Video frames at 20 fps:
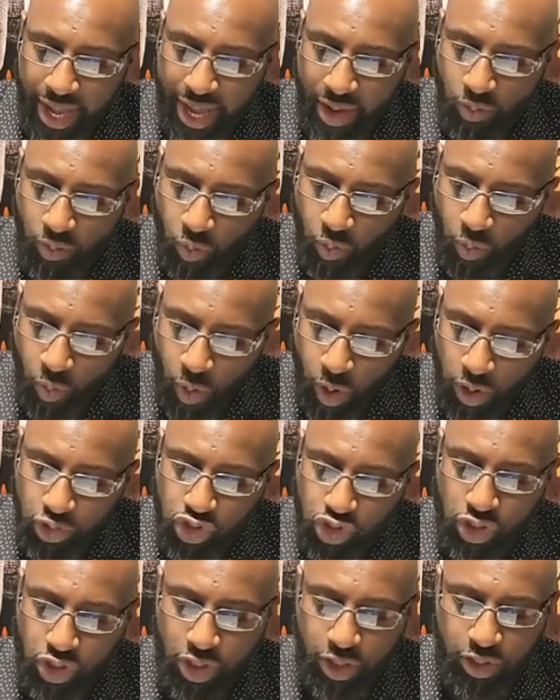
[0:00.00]
I
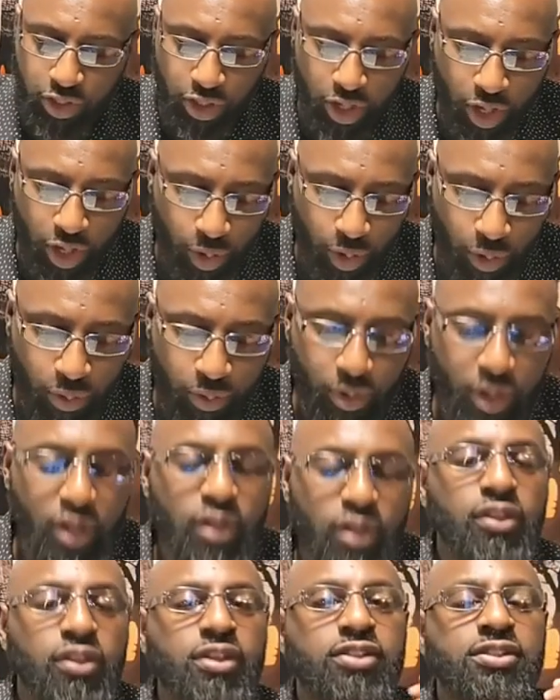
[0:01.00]
want you to know
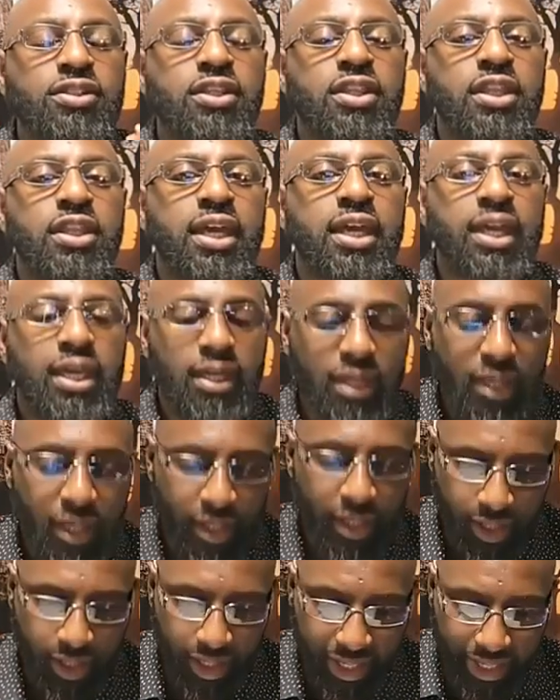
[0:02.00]
this thing
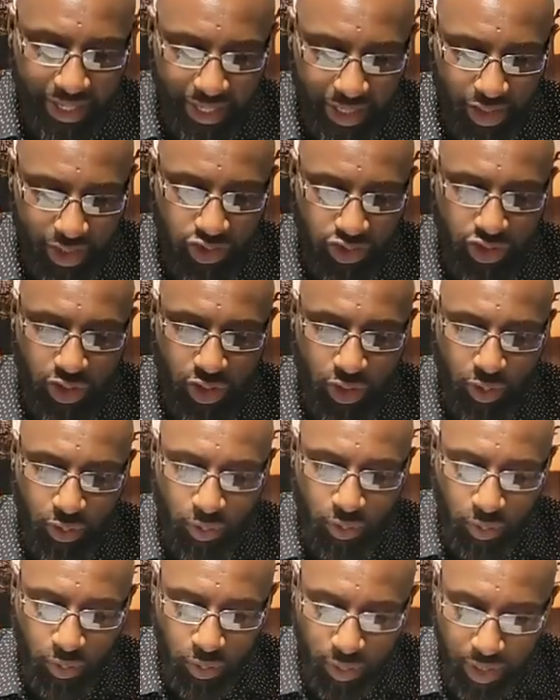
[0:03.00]
is
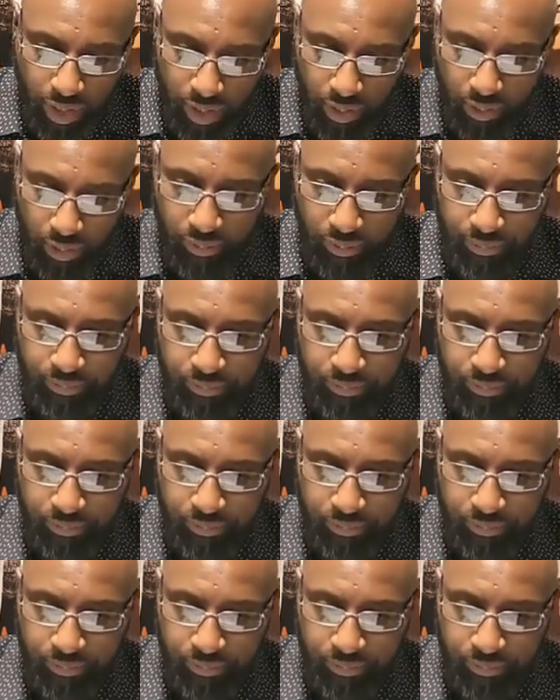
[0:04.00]
real.